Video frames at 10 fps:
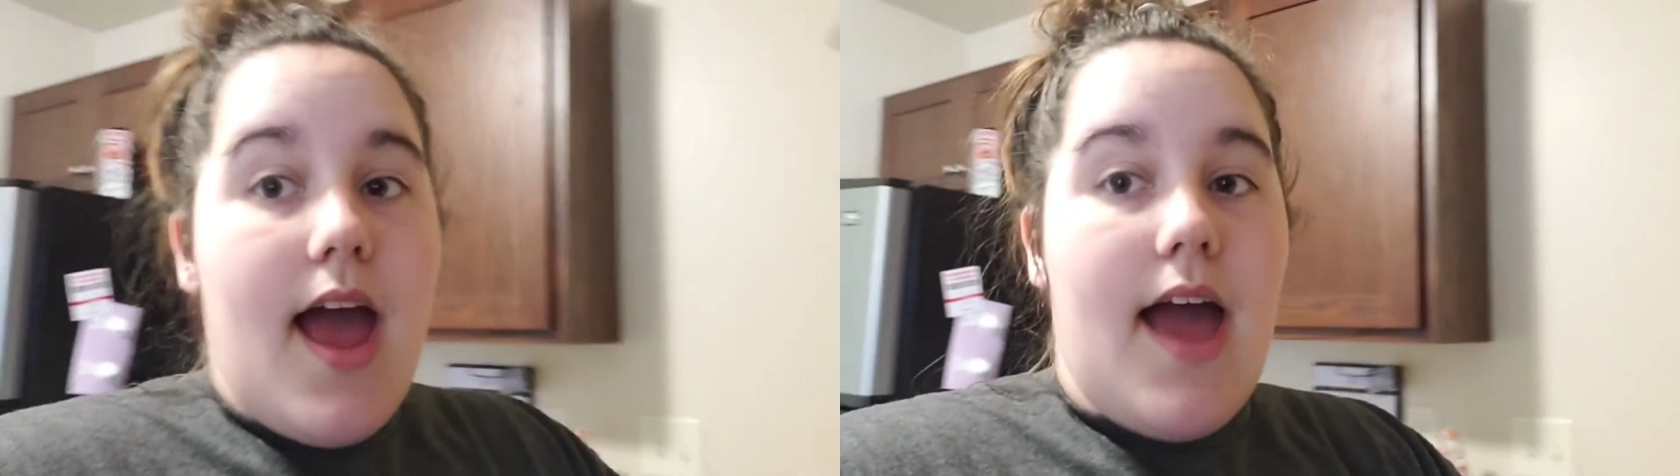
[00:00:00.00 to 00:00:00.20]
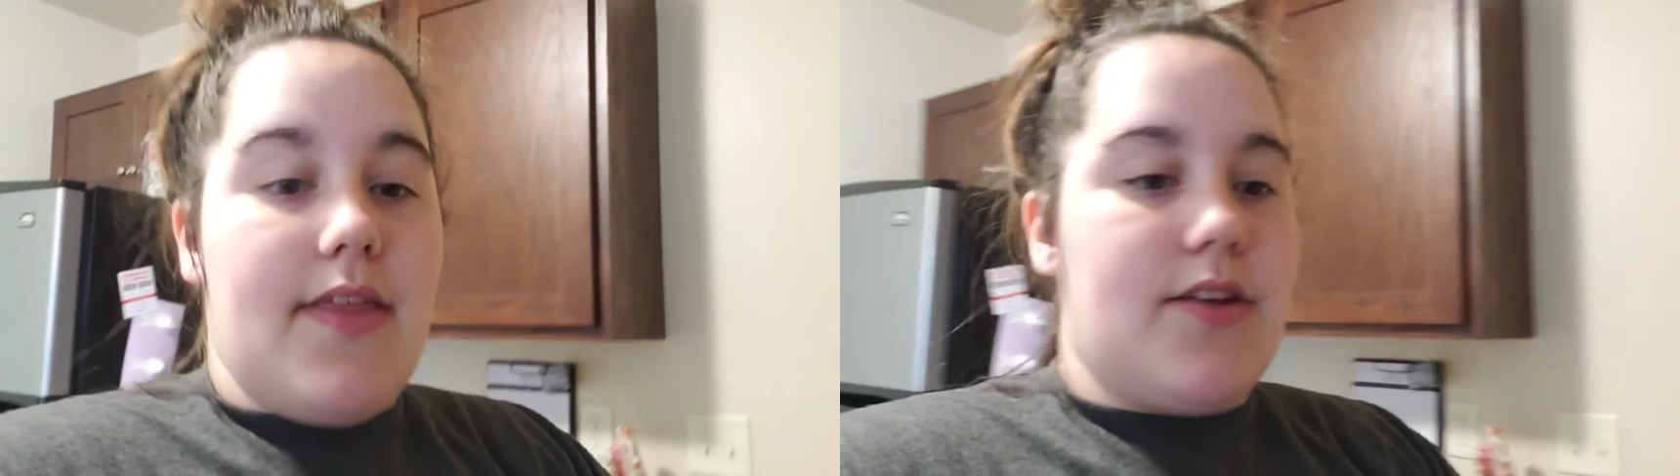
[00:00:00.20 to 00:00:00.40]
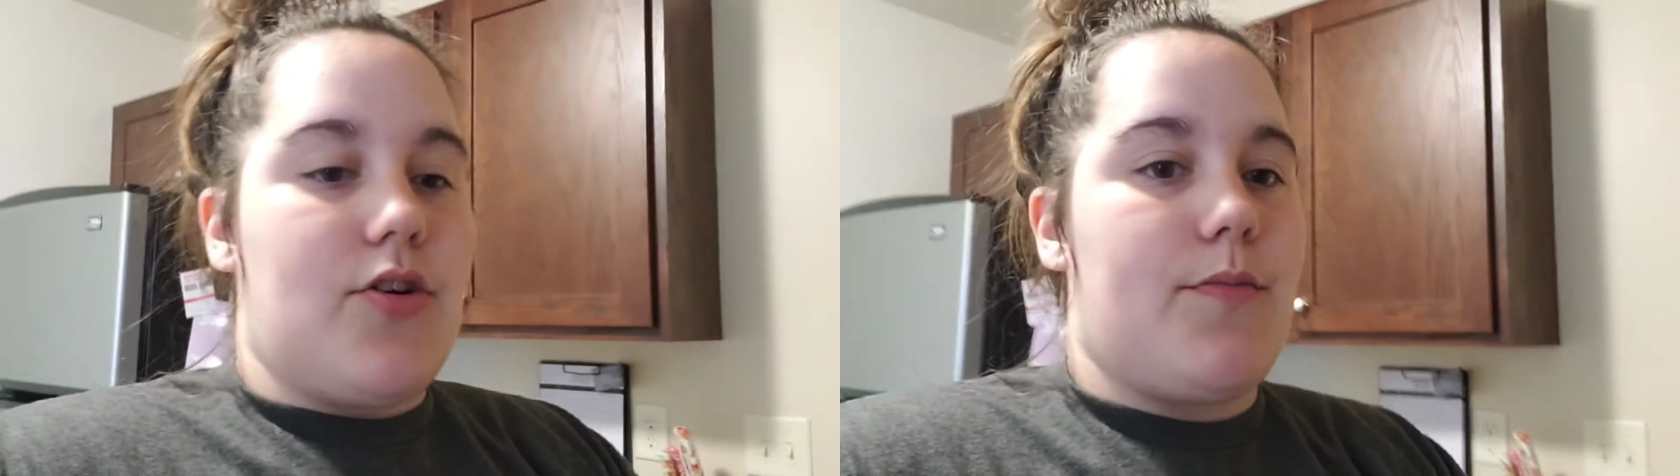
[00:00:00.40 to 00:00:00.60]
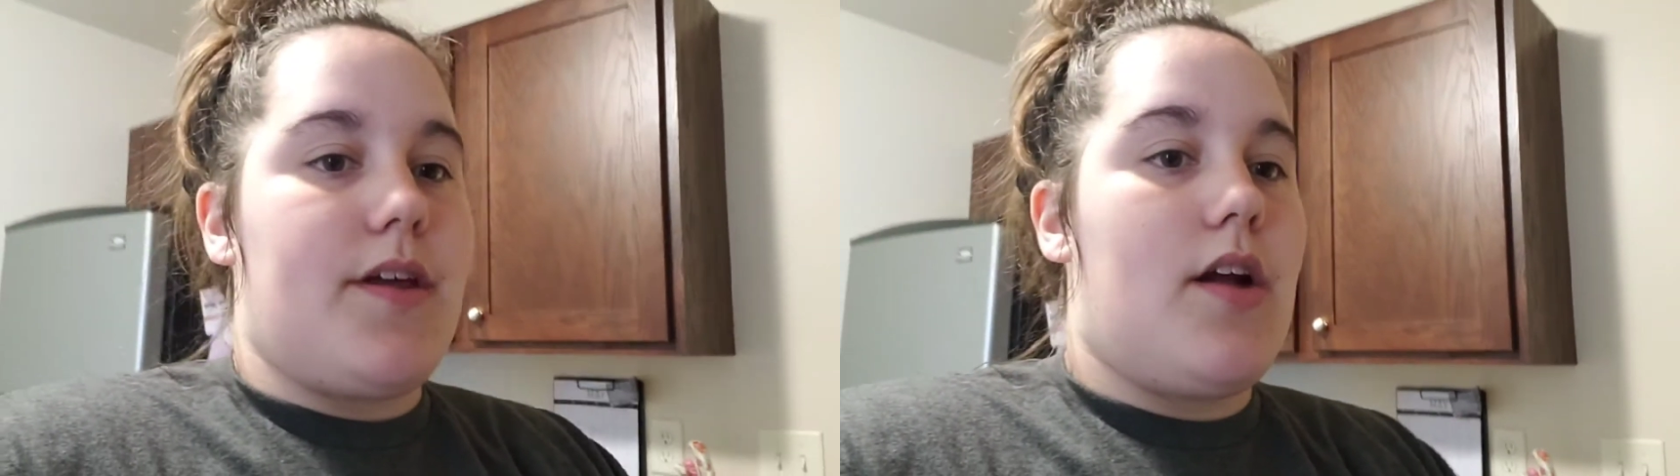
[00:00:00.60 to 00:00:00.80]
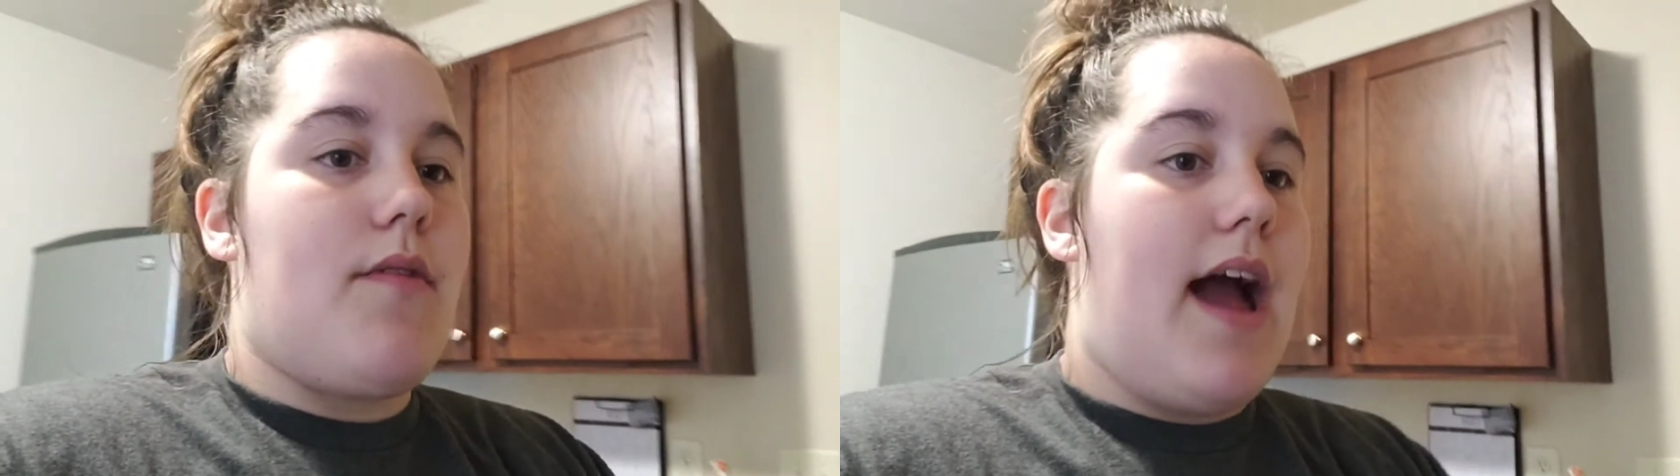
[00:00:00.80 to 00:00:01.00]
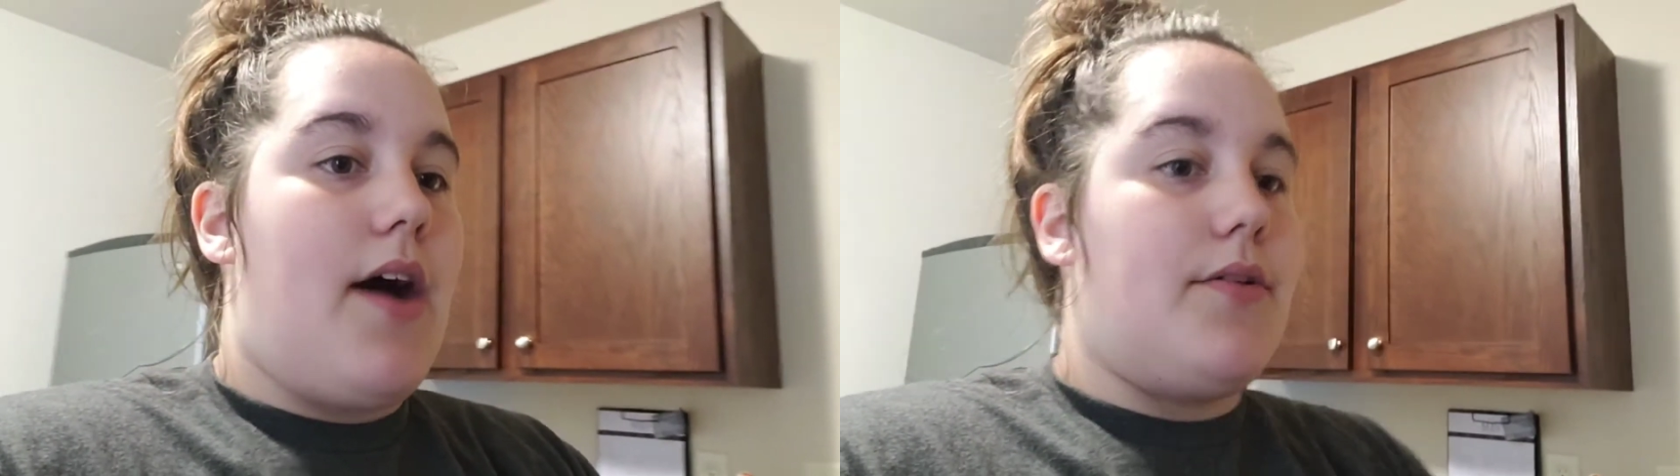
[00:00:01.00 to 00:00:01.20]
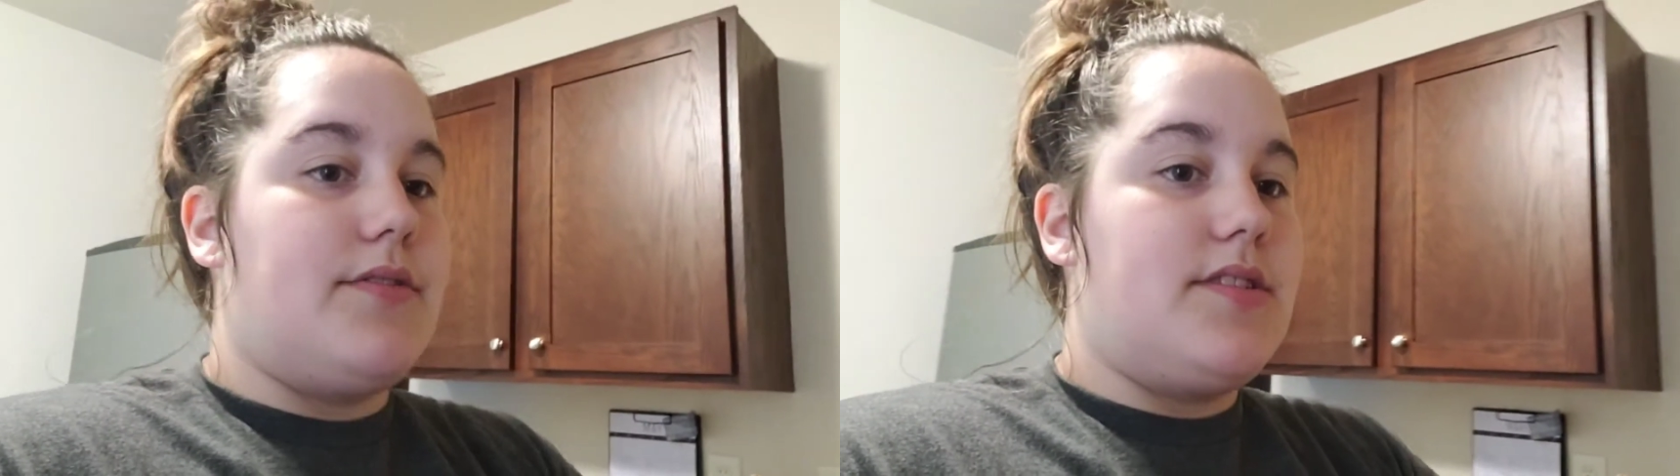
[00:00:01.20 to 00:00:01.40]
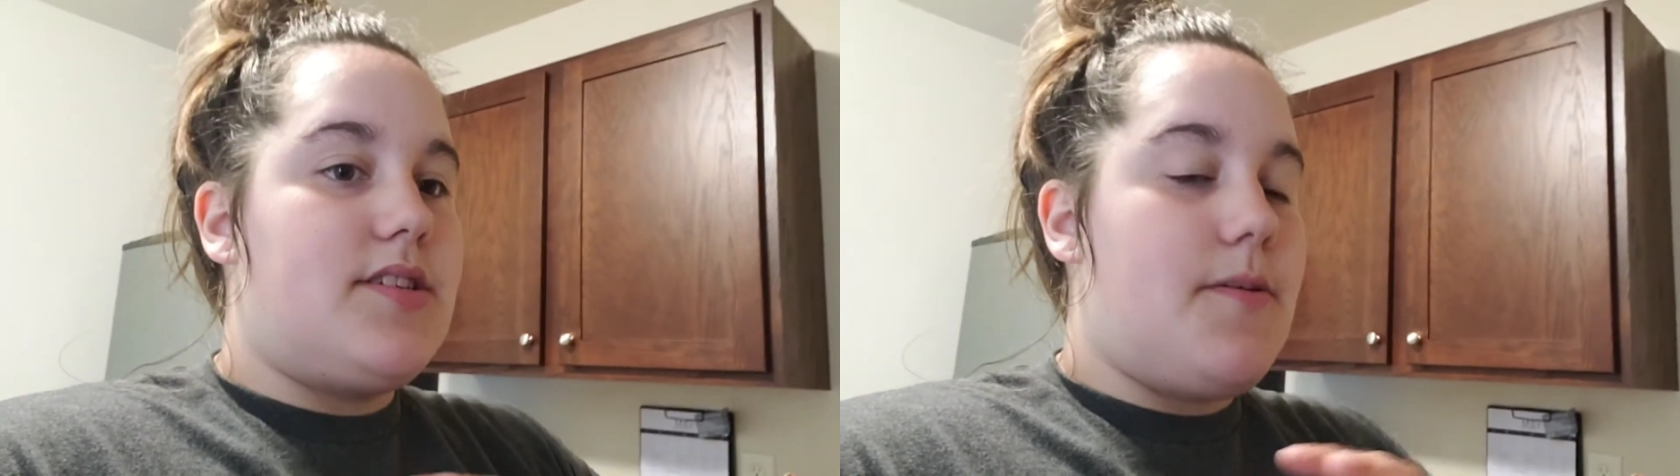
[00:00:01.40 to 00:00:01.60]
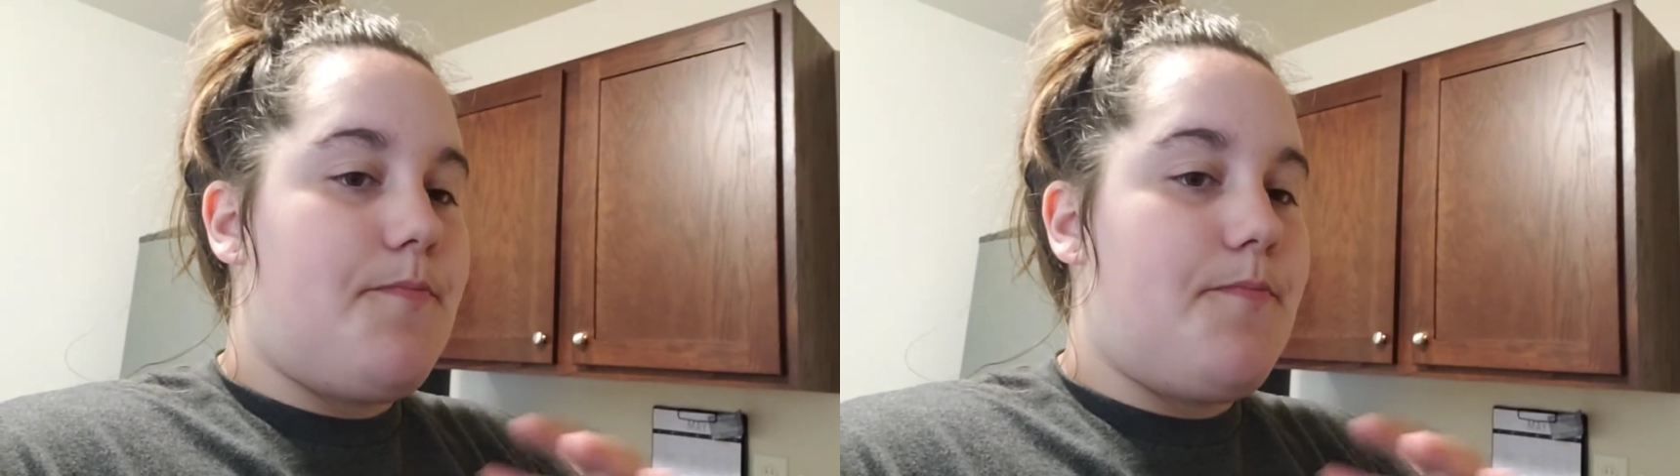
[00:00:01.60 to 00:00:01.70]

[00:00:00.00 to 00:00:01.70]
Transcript: And then normally around